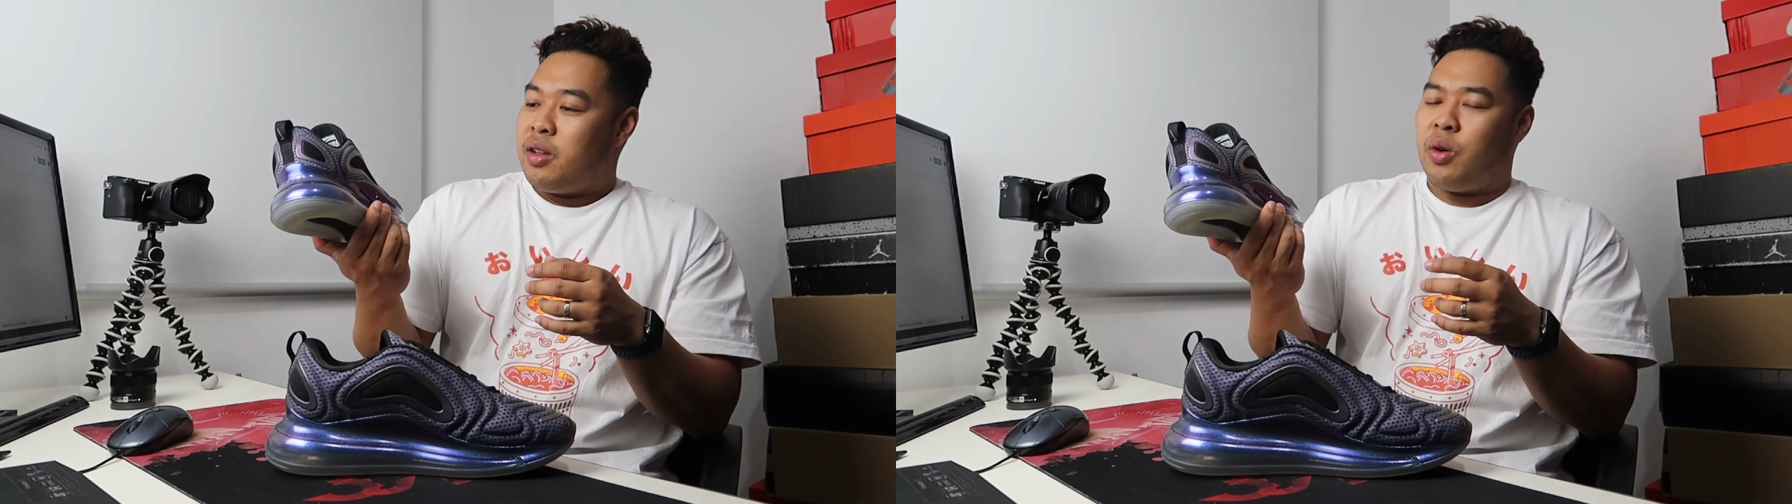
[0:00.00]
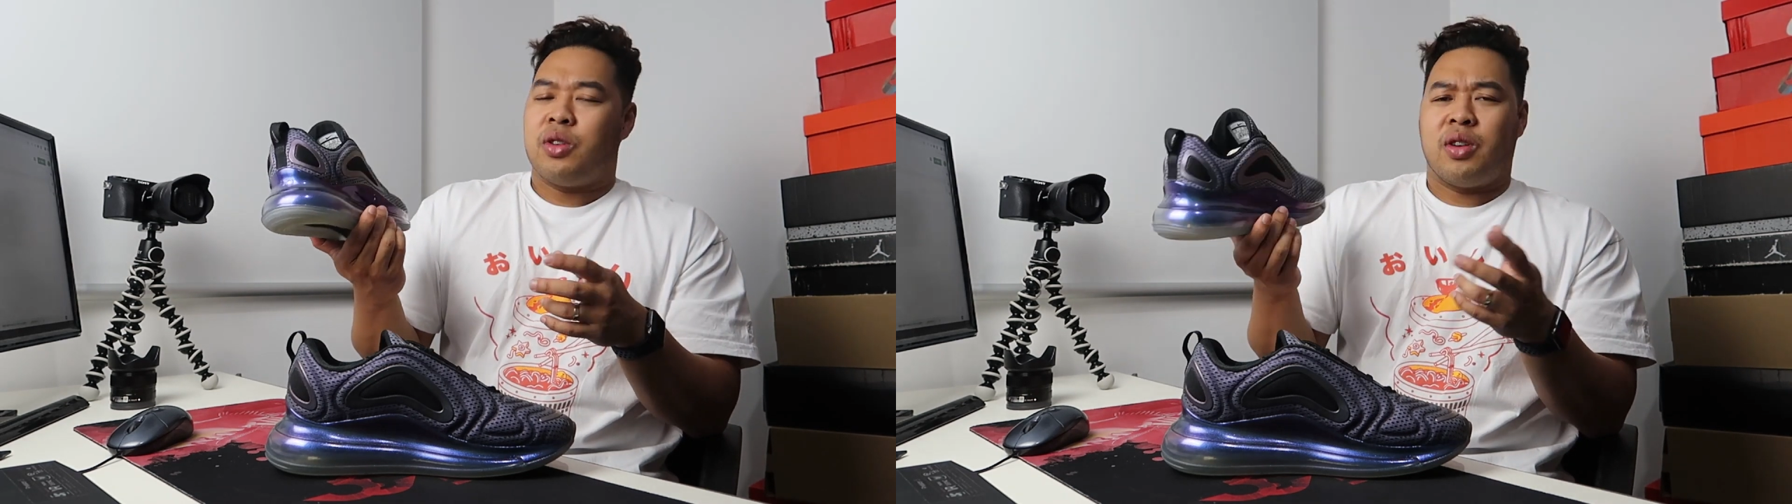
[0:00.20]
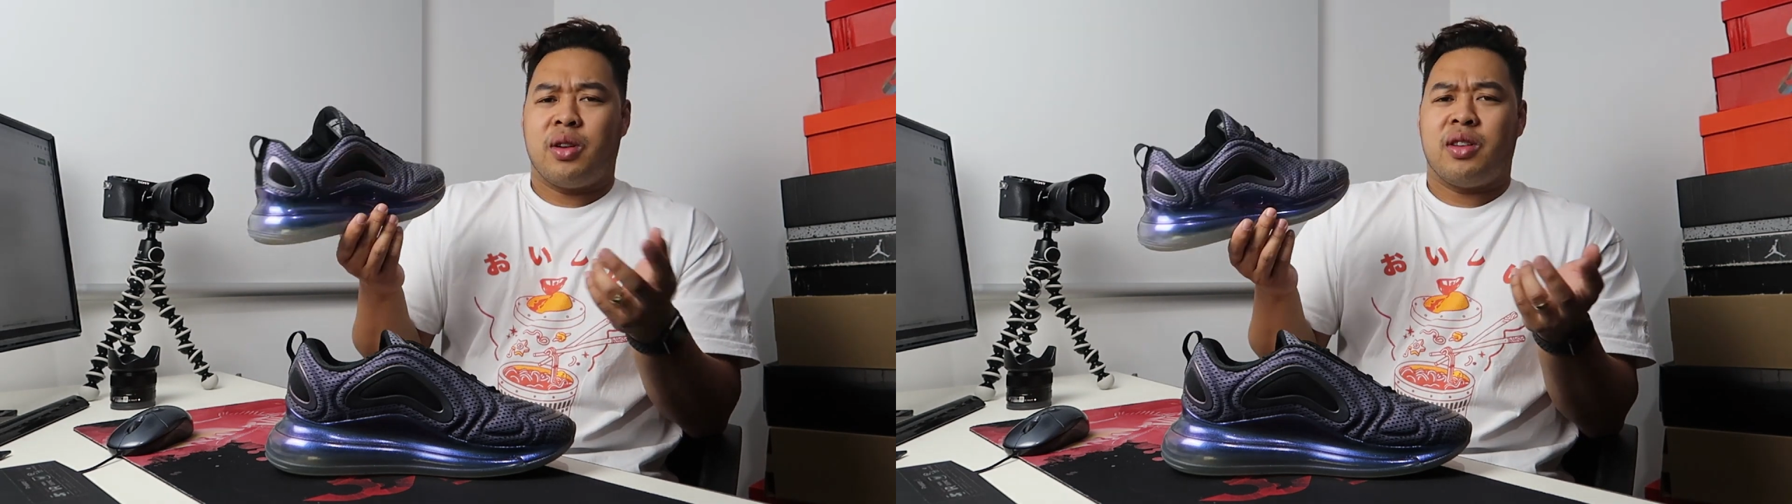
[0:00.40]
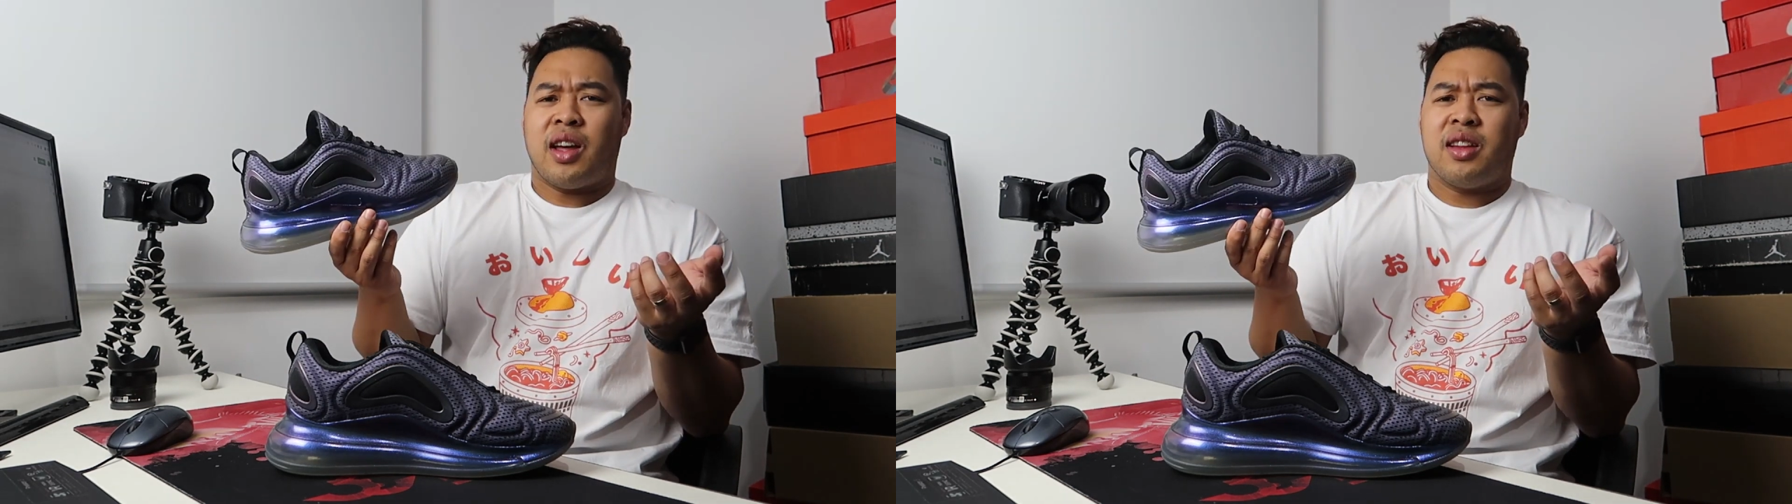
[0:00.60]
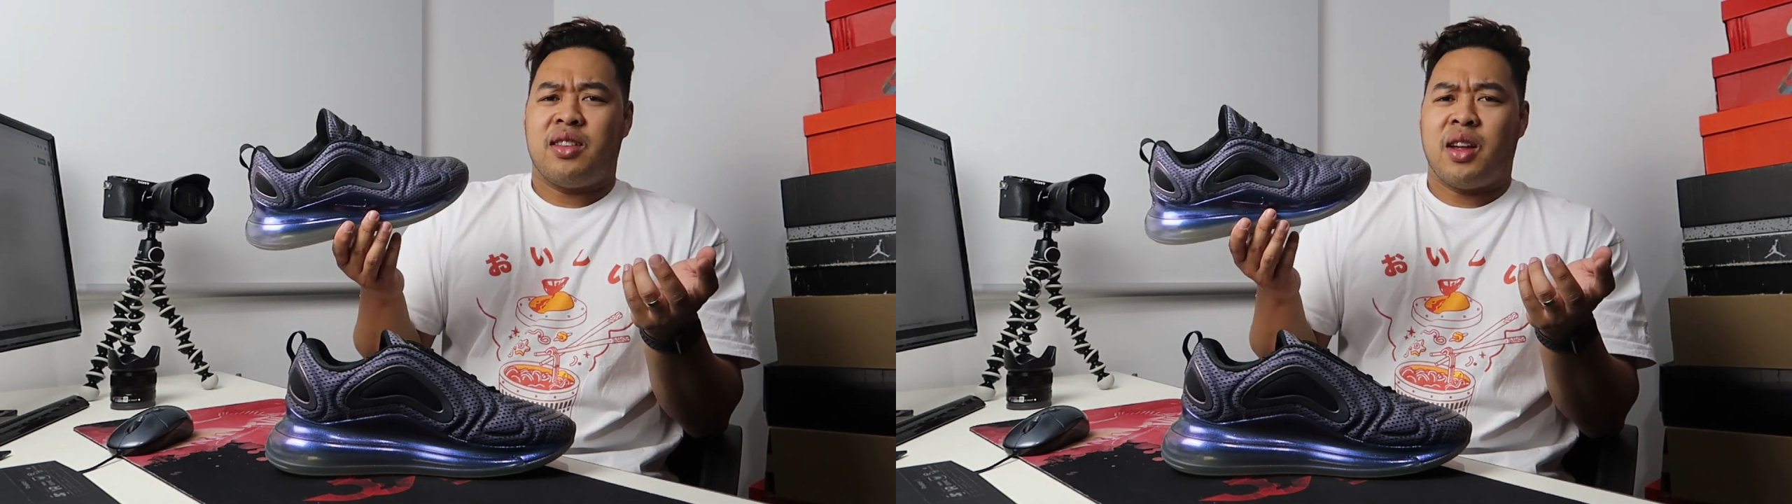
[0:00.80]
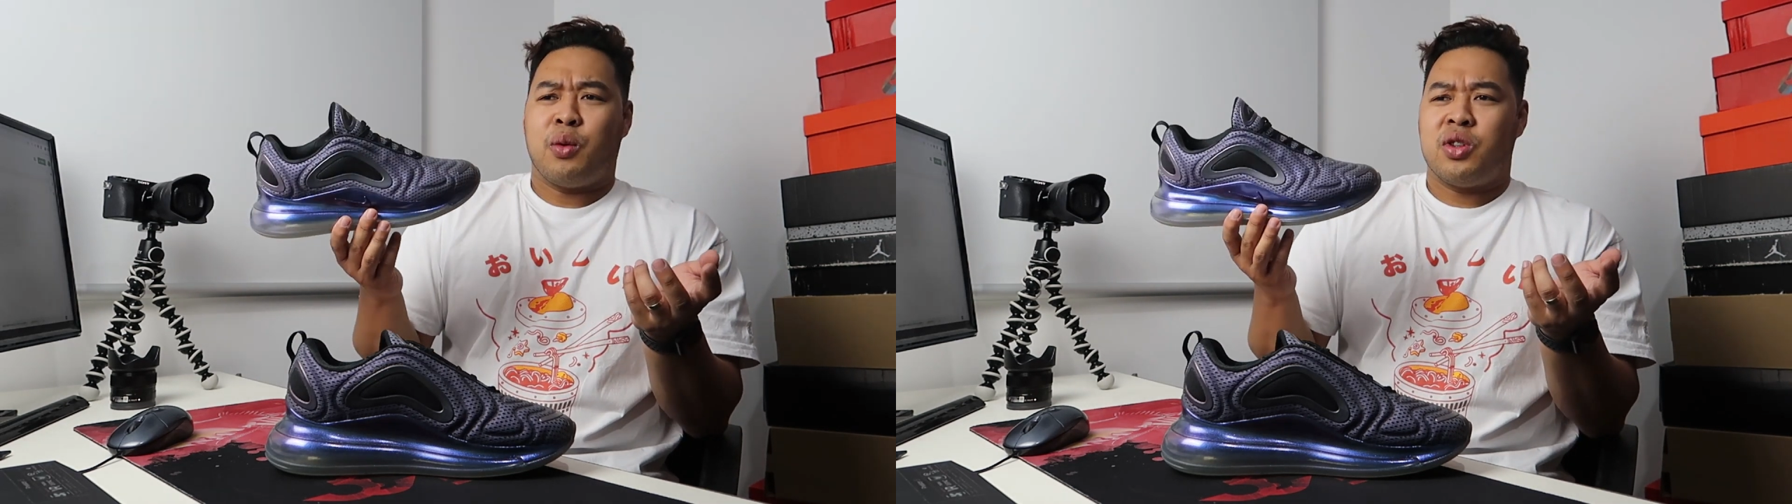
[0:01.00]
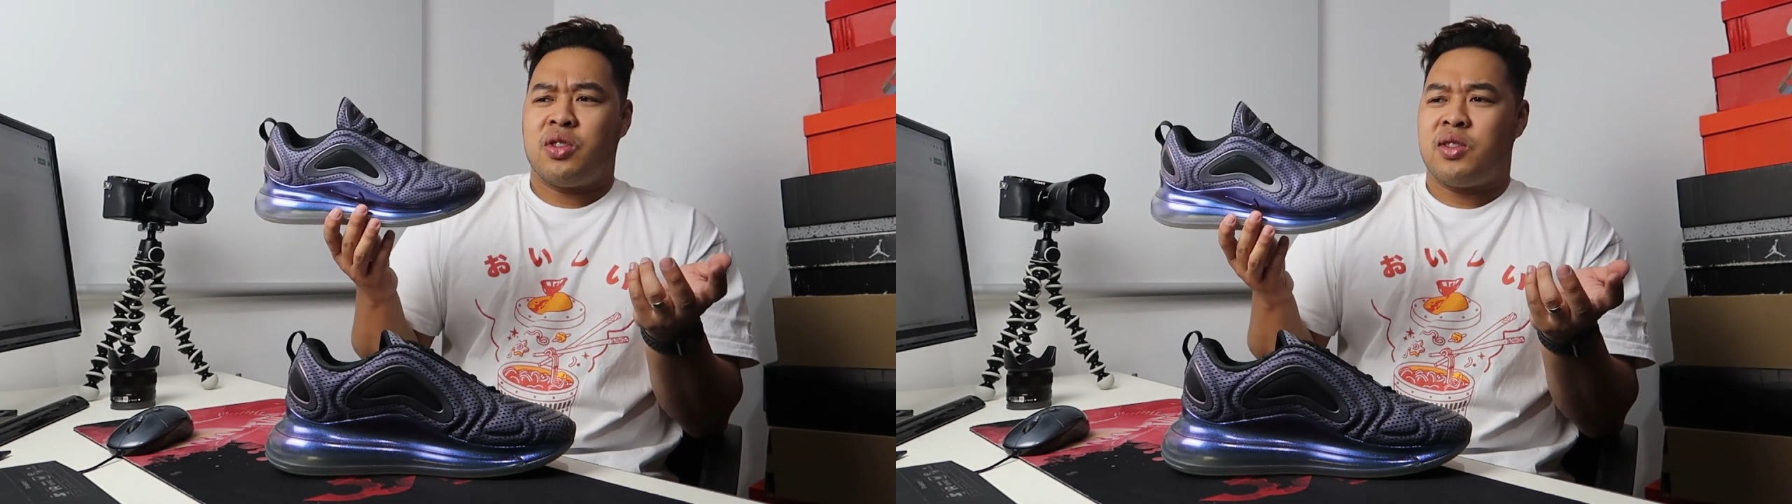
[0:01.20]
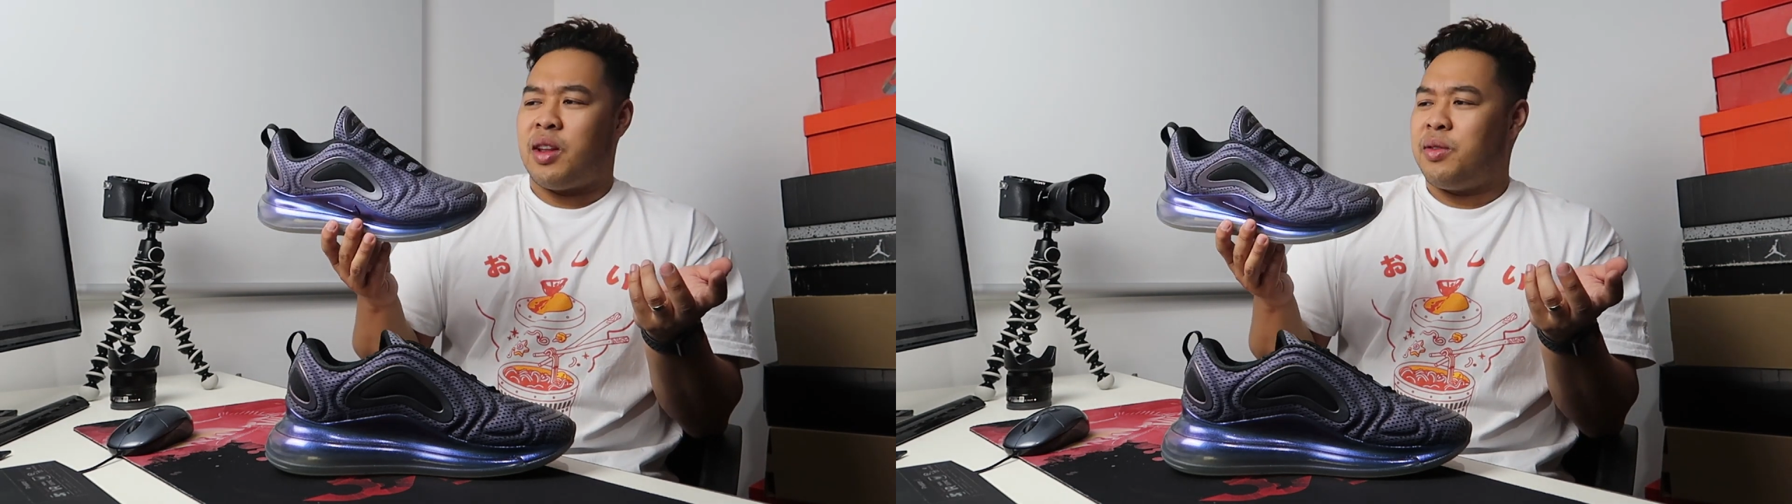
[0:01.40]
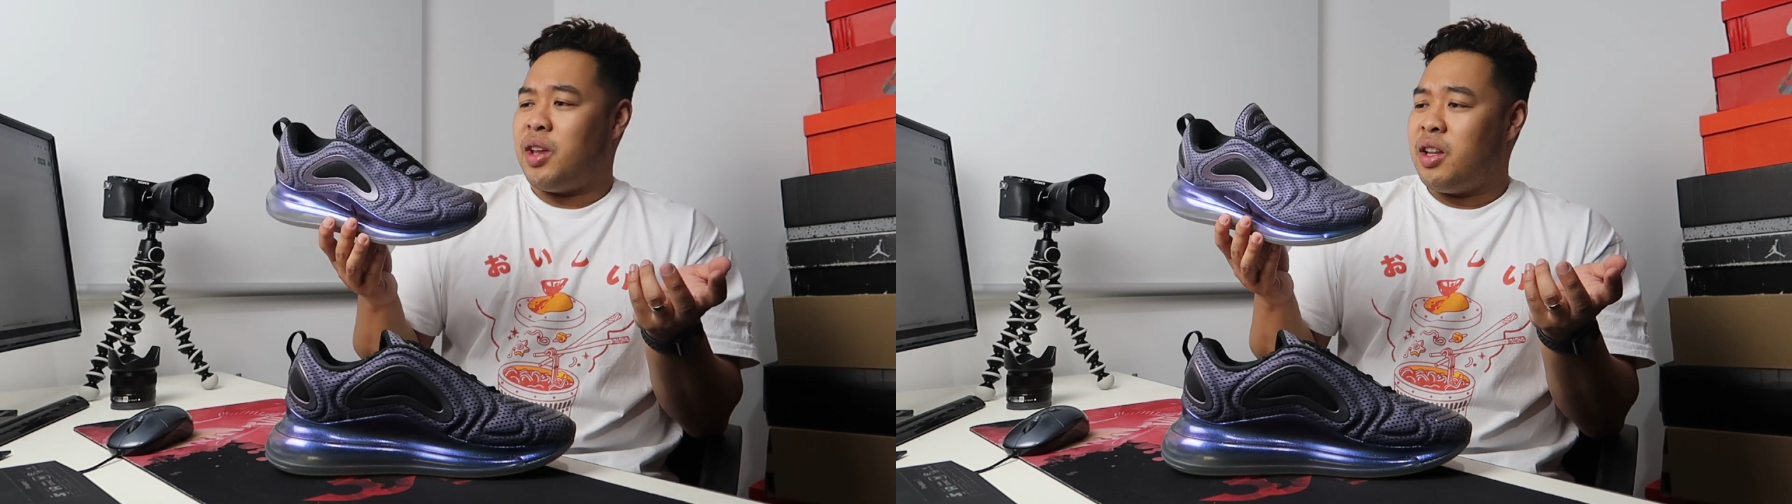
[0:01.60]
Oh, sorry, it's hard to tell which stuff